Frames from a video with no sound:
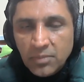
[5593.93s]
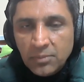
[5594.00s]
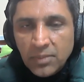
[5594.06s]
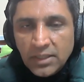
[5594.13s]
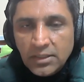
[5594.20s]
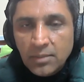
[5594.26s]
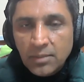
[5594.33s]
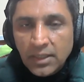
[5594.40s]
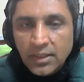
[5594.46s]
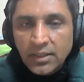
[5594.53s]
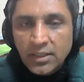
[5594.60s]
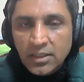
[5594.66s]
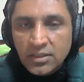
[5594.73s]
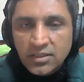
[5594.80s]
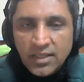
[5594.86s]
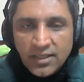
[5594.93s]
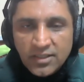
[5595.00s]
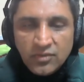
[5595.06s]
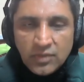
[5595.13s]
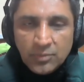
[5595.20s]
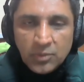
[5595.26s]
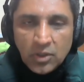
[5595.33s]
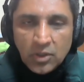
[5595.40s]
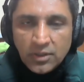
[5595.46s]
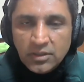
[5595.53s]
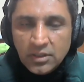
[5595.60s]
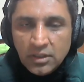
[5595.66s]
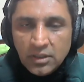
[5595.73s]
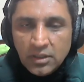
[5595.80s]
but by the marketing strategy of the product.